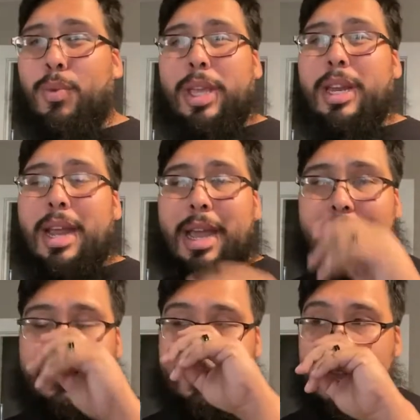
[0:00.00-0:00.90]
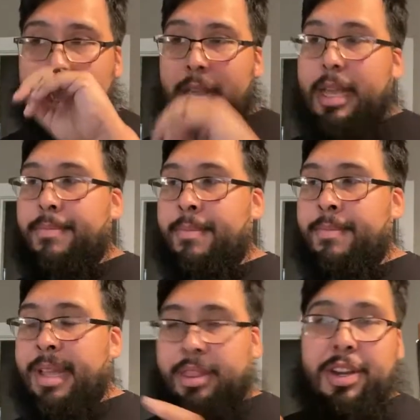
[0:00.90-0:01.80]
and a half.
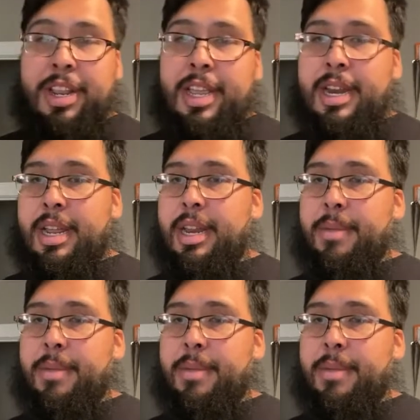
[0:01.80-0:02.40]
My 3880,